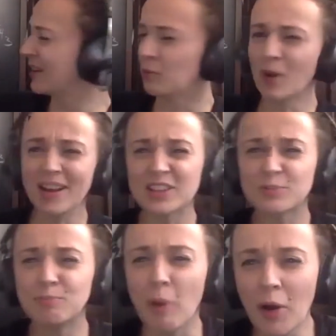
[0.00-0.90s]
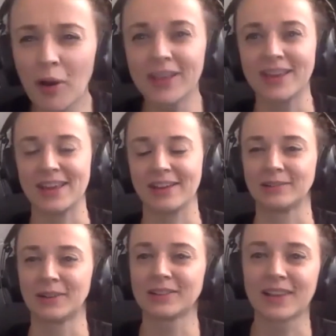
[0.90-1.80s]
what is burning here?
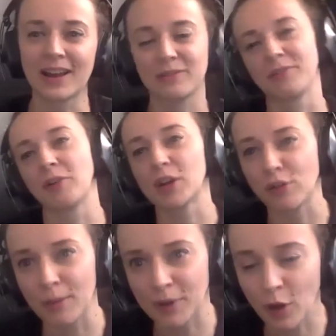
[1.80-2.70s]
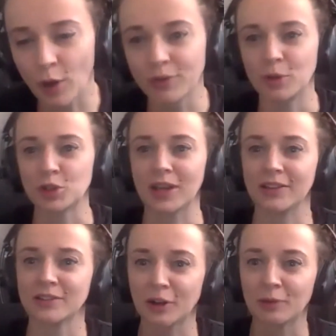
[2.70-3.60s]
Because I have a very crappy coffee
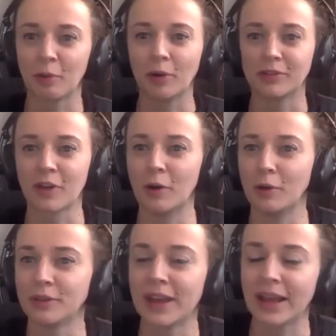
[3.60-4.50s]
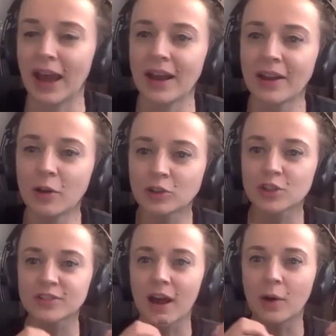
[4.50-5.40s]
machine, so it burns the whole thing. And I noticed
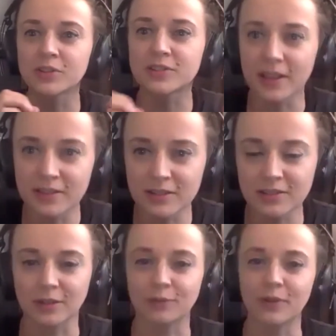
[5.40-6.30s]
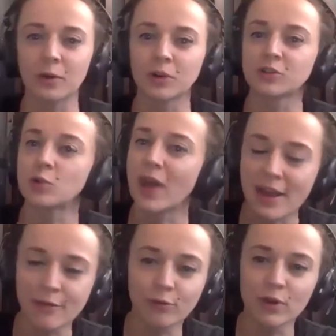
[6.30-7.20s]
just how sensitive I was to
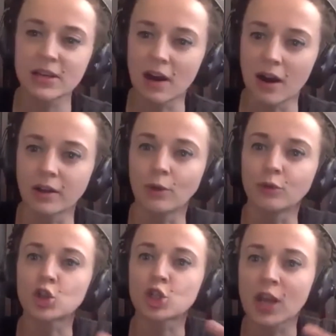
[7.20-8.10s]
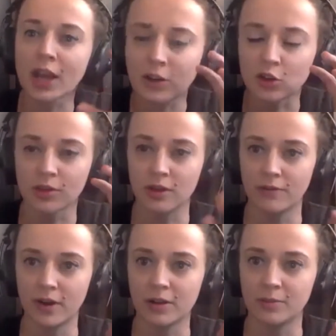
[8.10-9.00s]
every kind of change in the
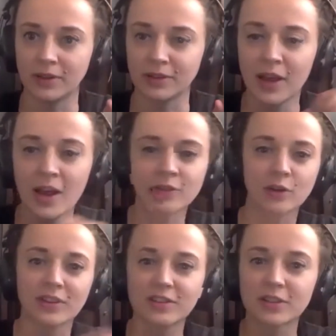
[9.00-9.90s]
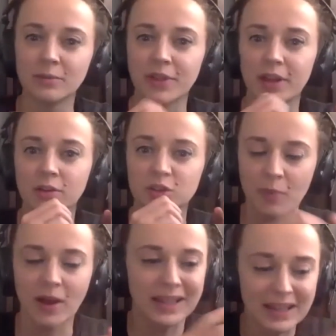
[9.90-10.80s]
environment. So this is something
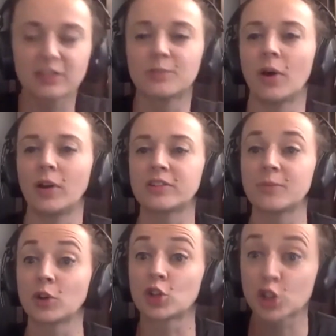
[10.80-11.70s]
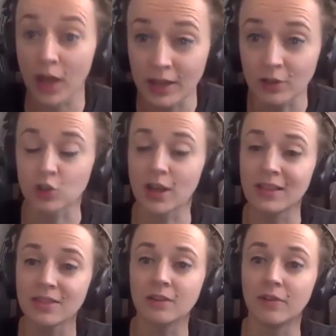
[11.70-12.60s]
smell is about. It's about change
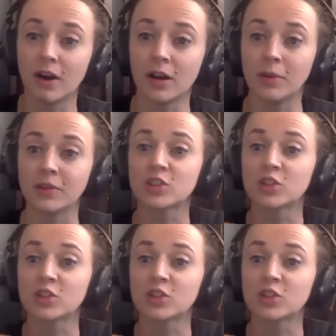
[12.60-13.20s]
in the environment,